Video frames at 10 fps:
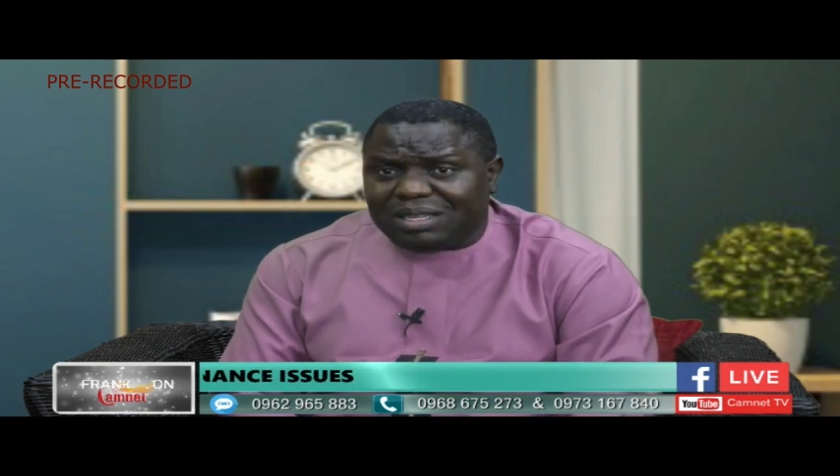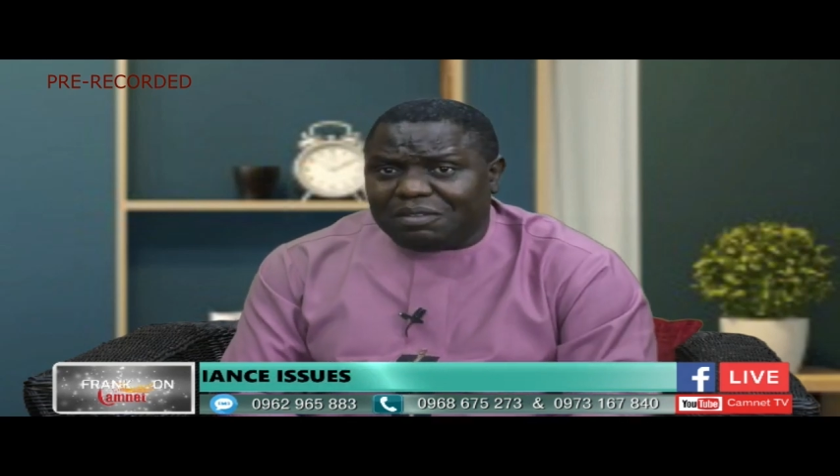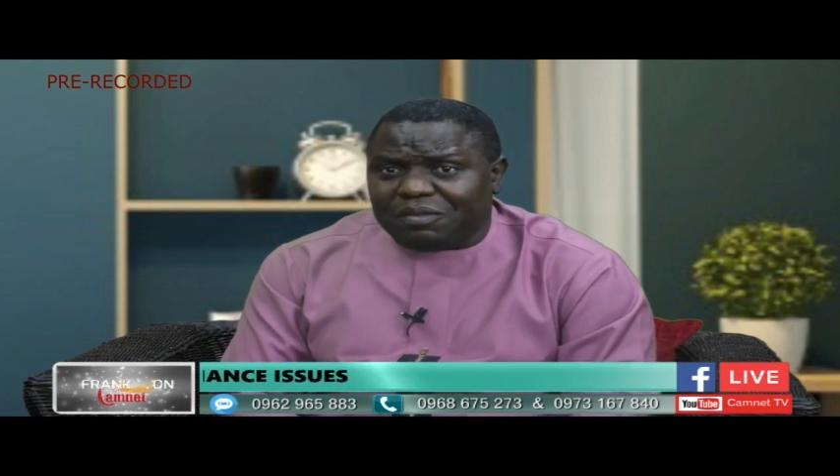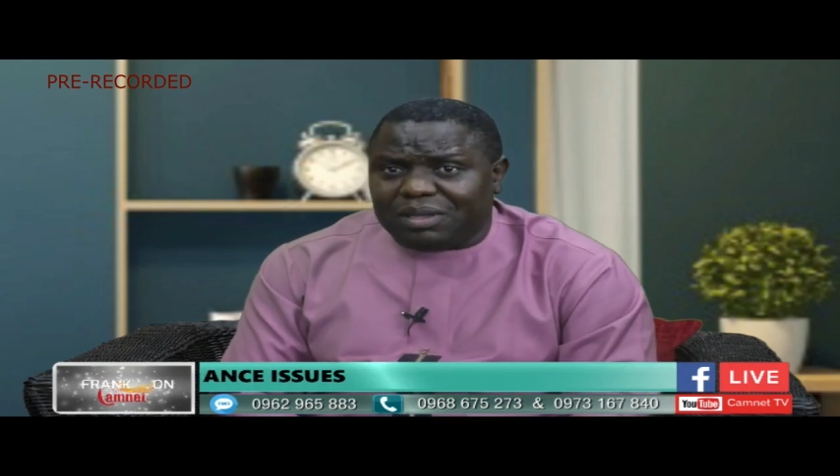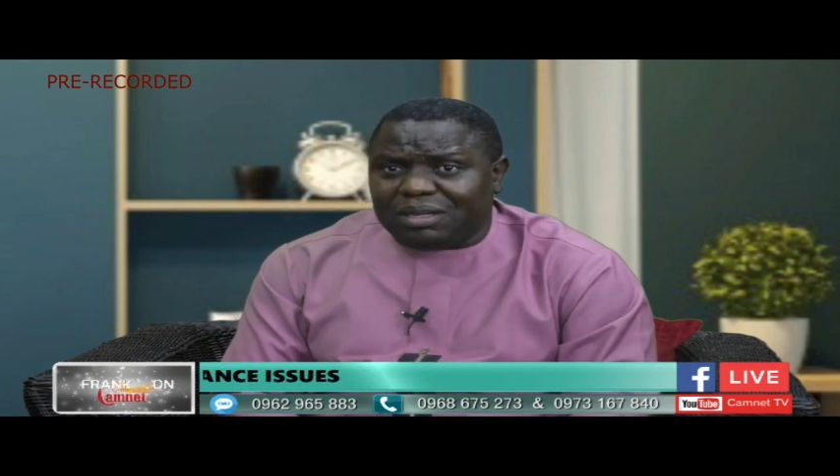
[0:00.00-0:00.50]

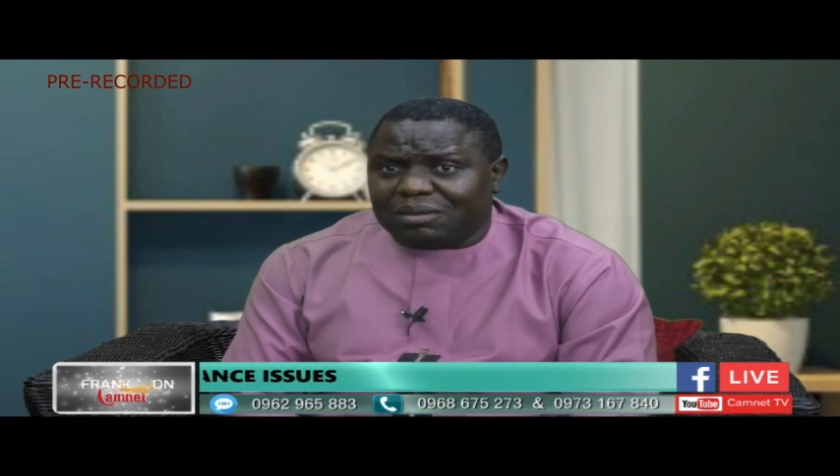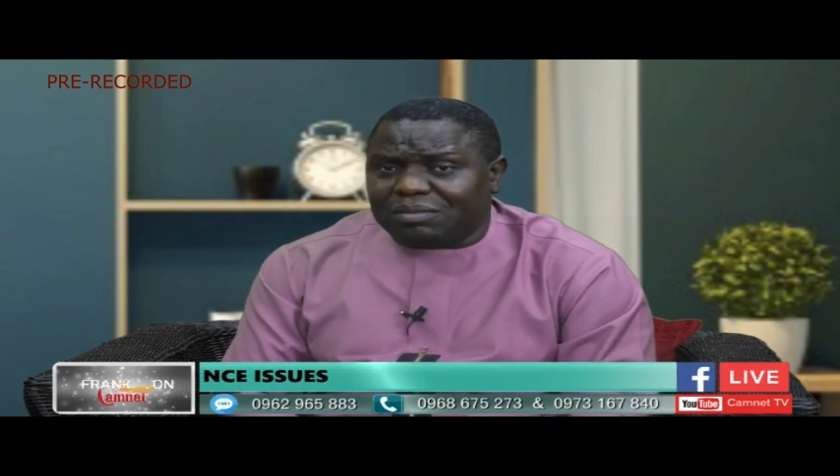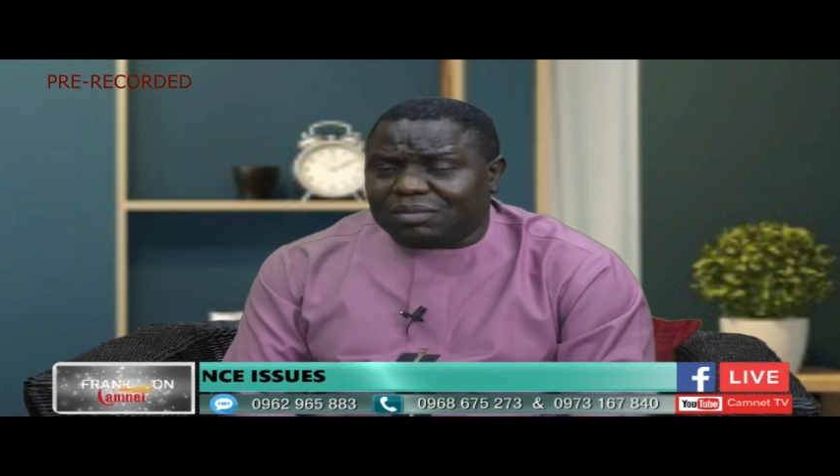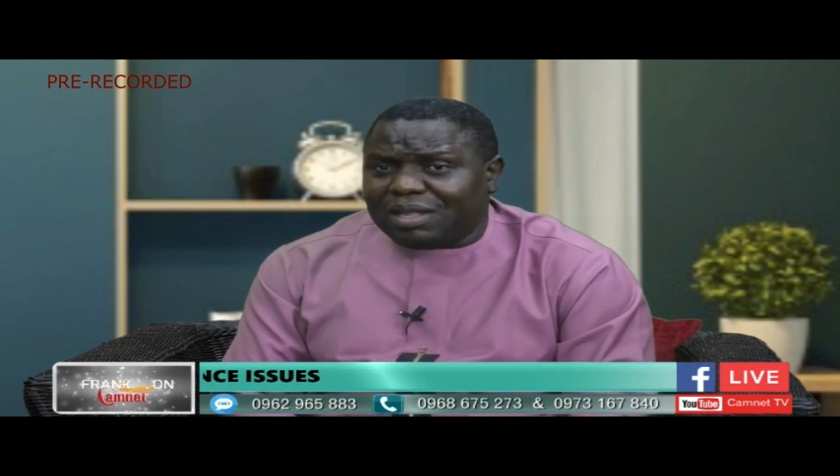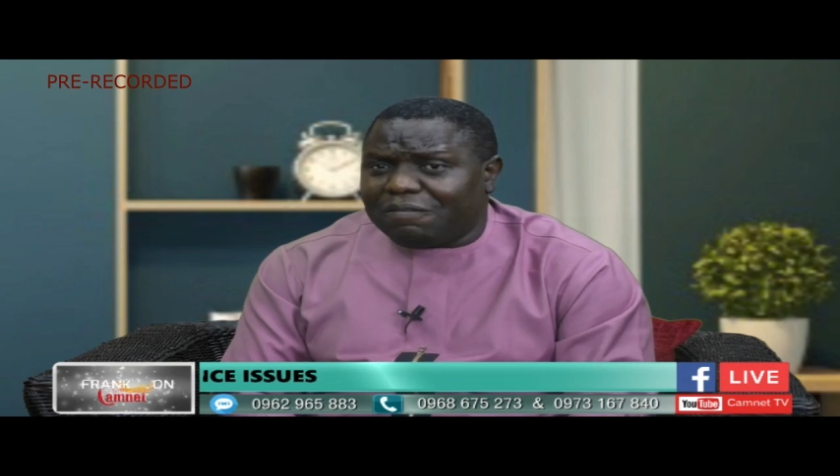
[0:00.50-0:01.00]

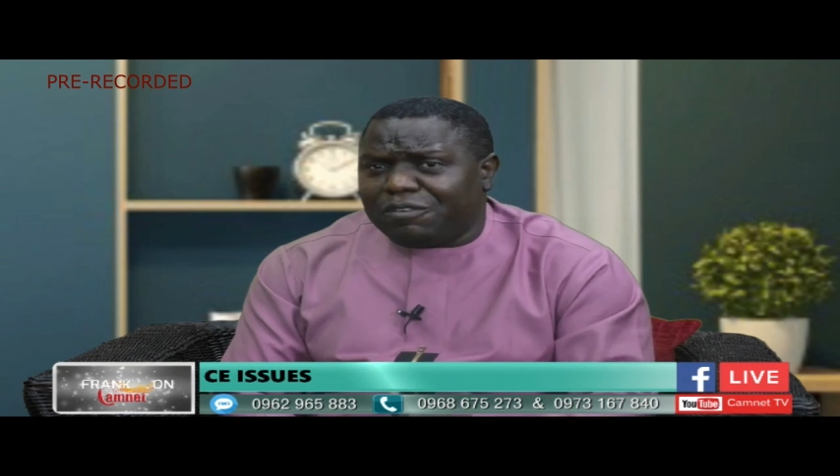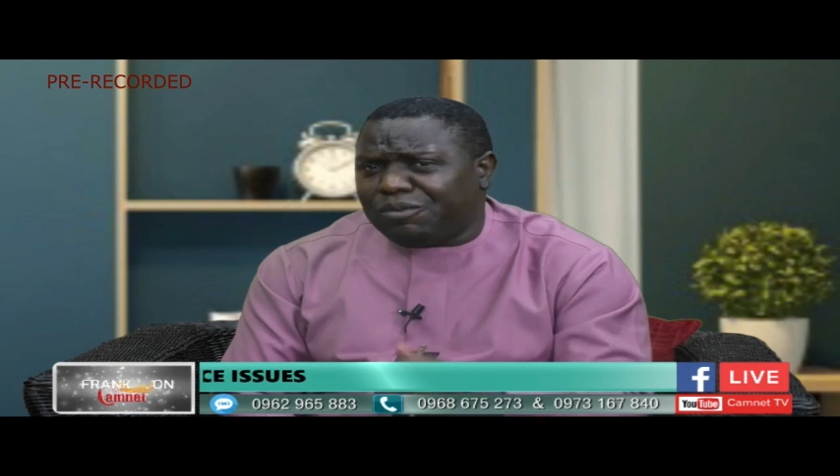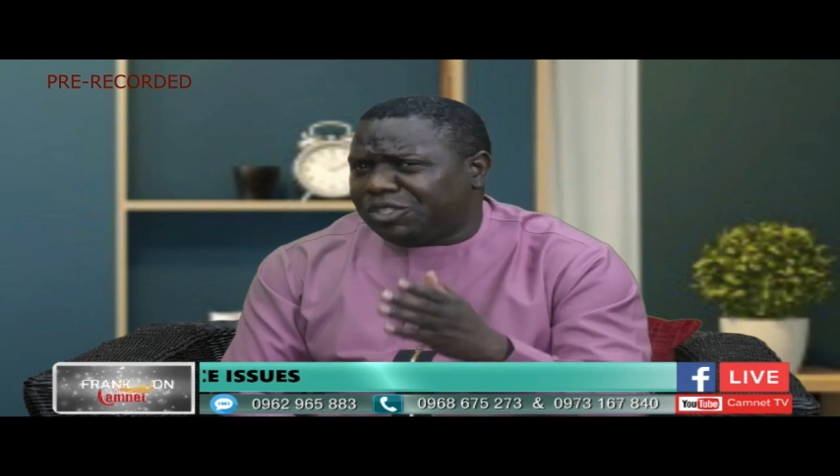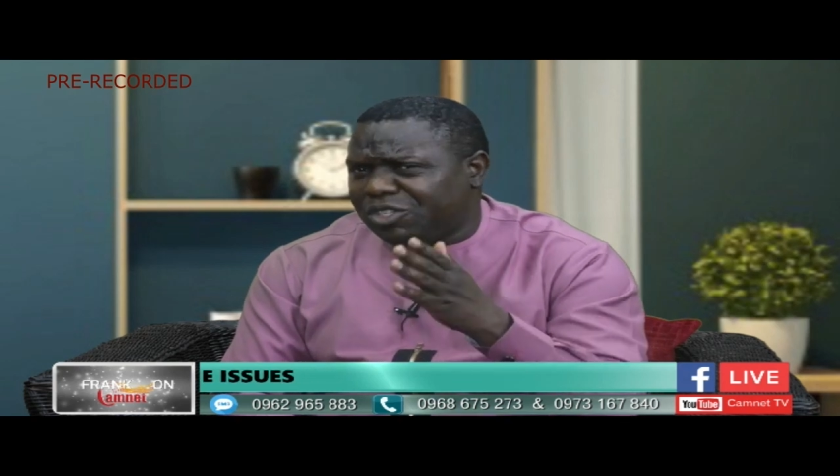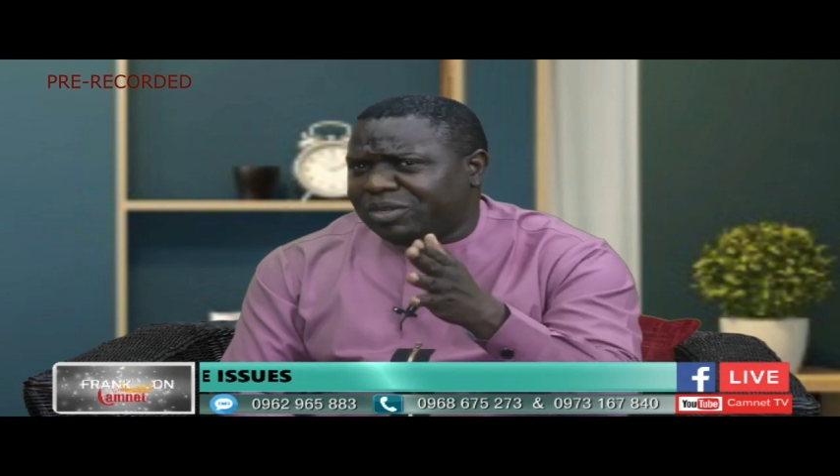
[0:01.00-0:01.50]
giving a
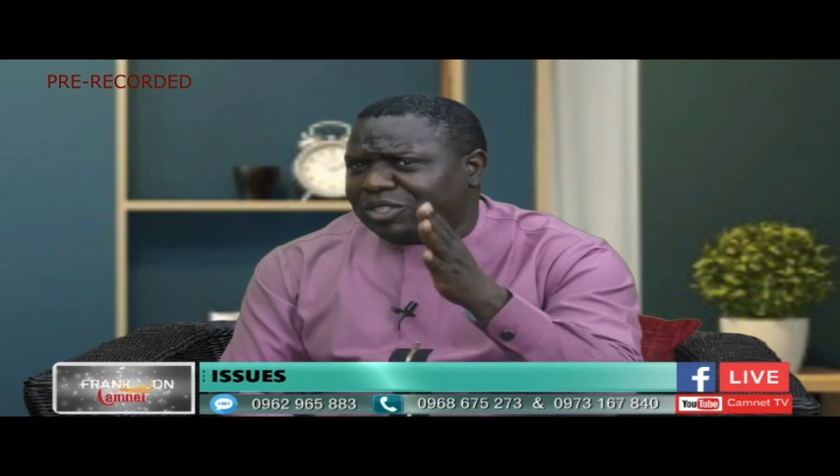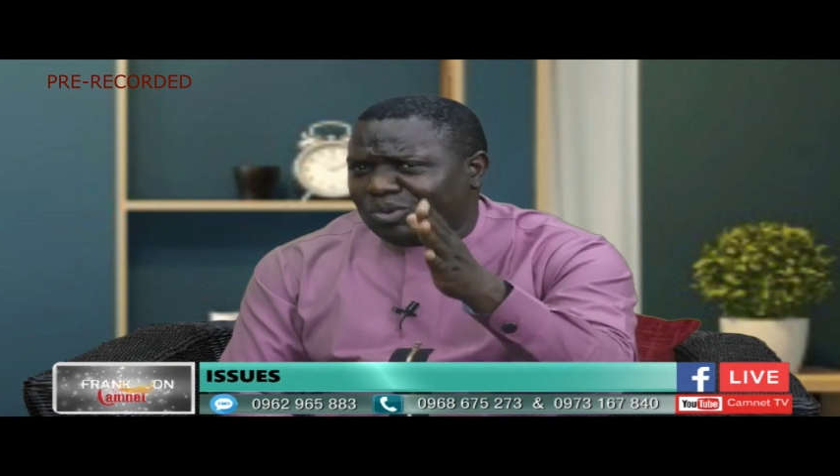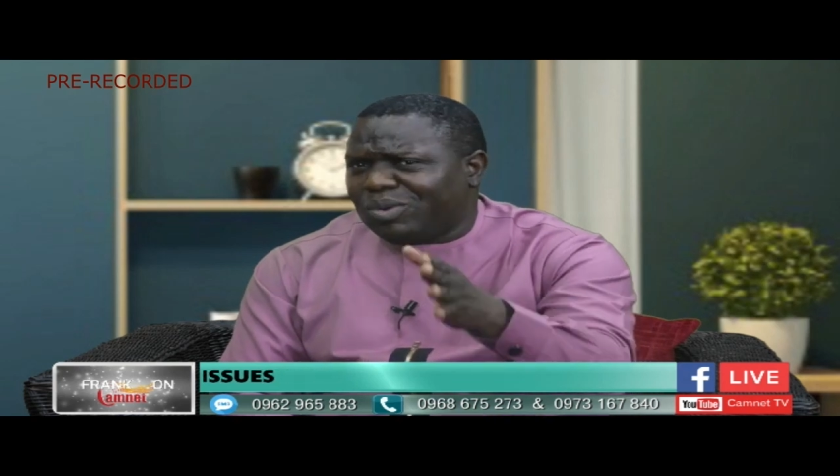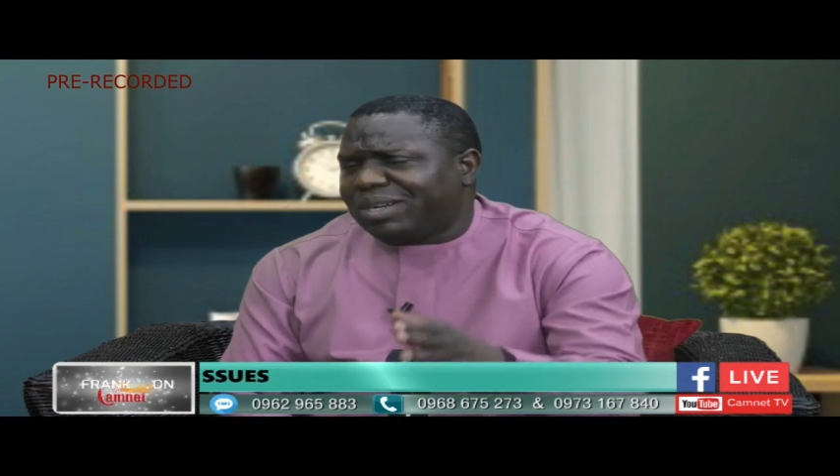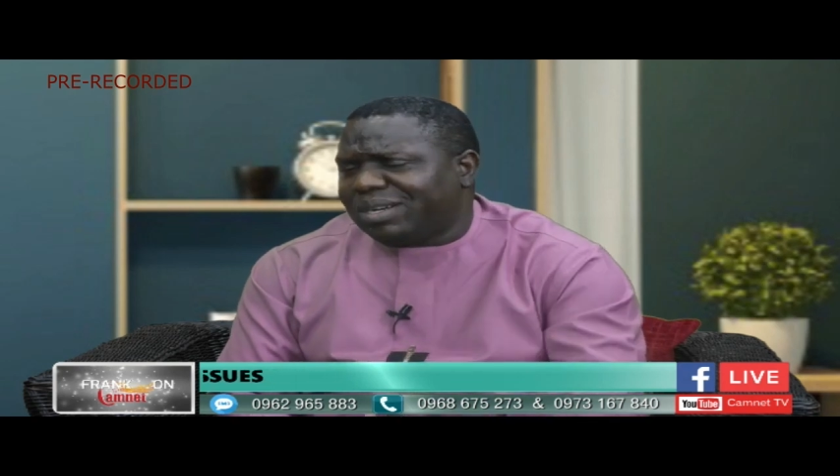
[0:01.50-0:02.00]
very
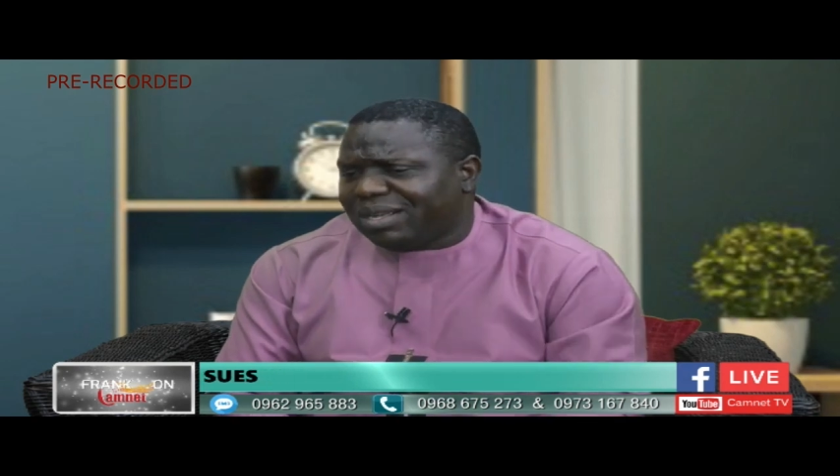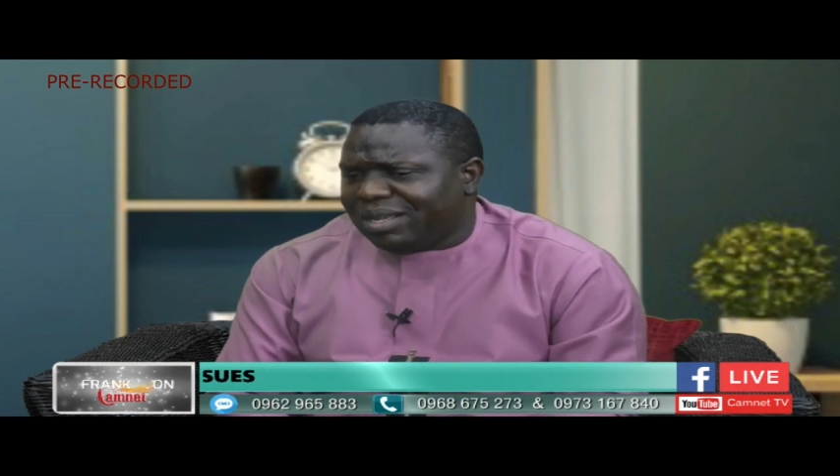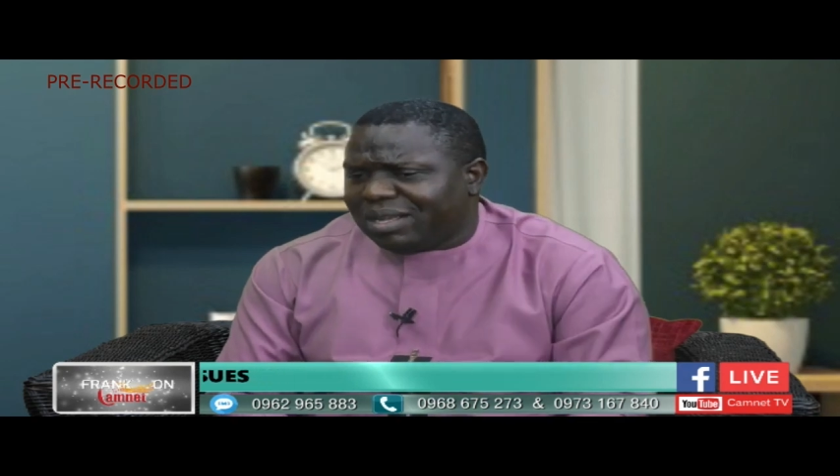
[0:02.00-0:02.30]
serious look